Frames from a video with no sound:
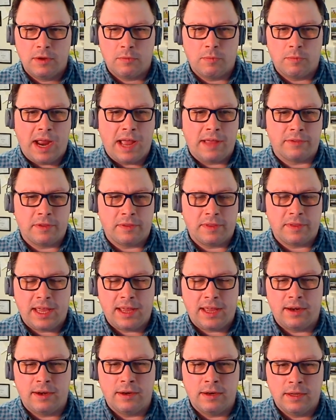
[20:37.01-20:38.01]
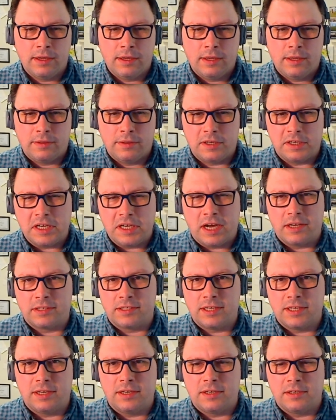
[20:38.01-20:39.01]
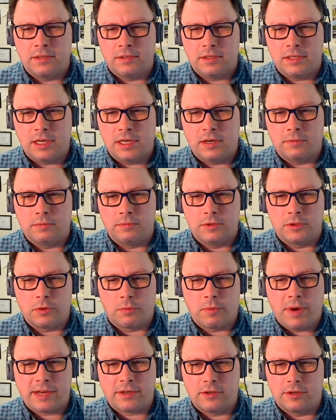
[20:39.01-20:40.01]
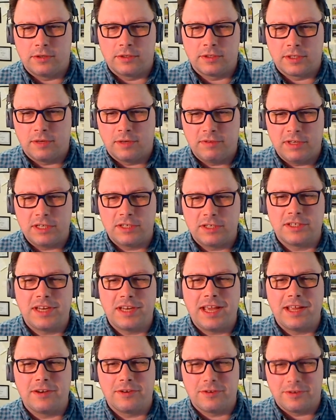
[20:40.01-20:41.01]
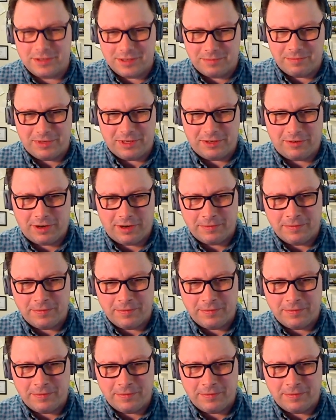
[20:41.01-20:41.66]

rather than the daunted, you know, directors of each state or something. Right,